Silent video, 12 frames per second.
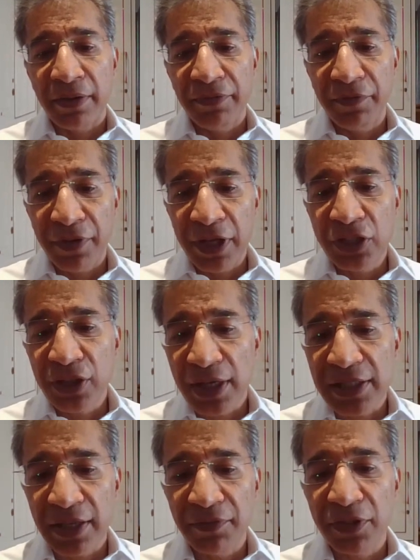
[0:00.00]
we finished our
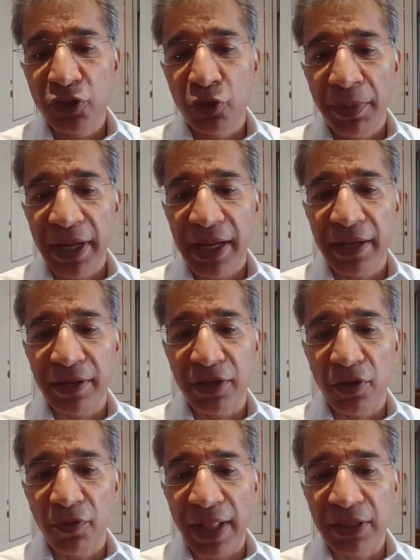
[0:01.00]
Silver Jubilee,
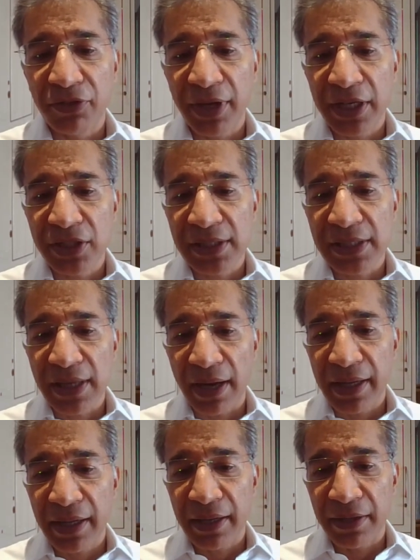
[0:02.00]
wealth creation
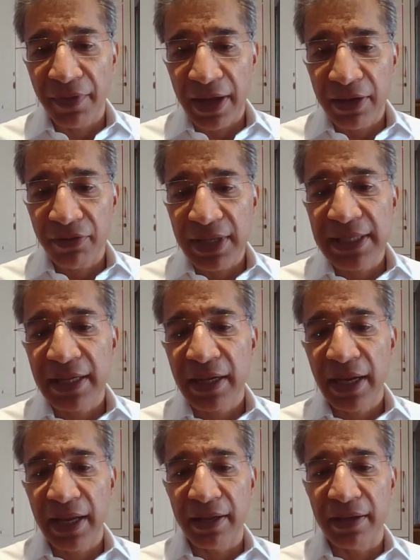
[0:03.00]
study very
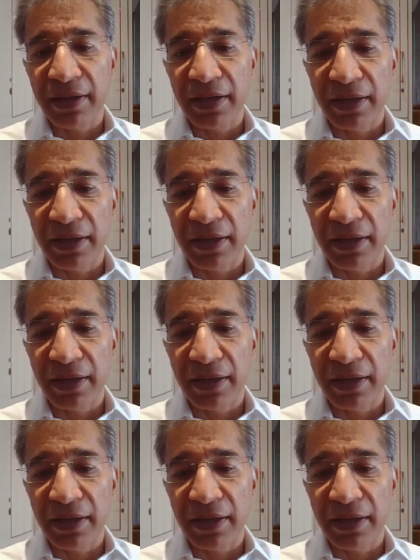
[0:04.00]
recently,